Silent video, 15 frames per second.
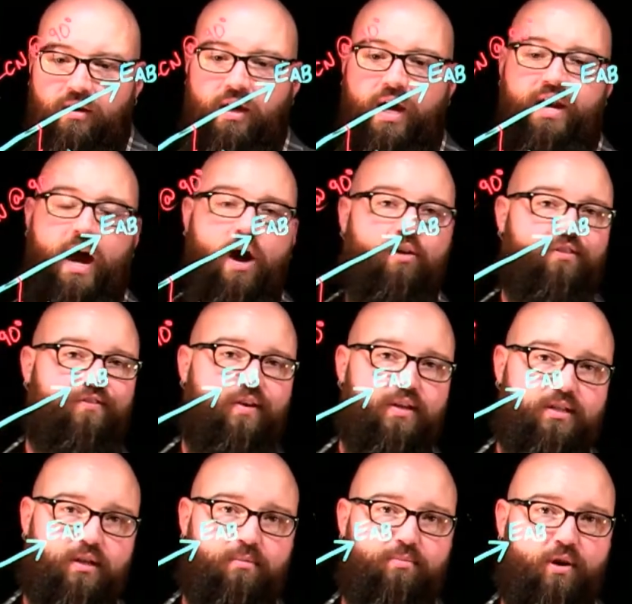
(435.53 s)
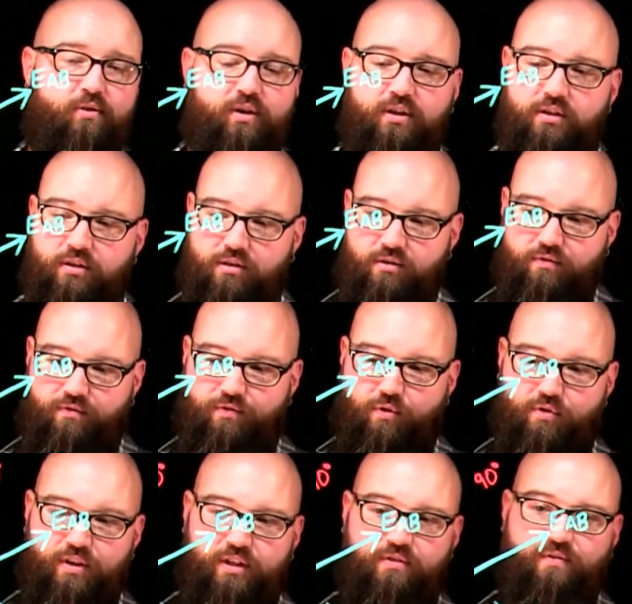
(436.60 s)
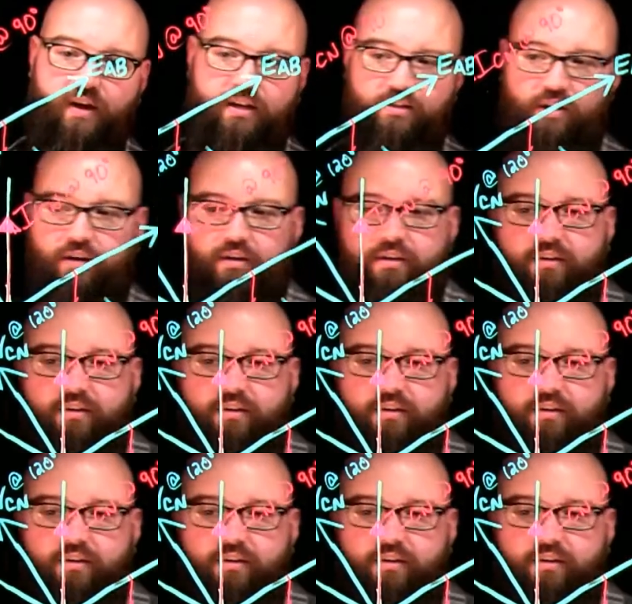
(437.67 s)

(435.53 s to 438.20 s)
an out-of-phase component for this phasor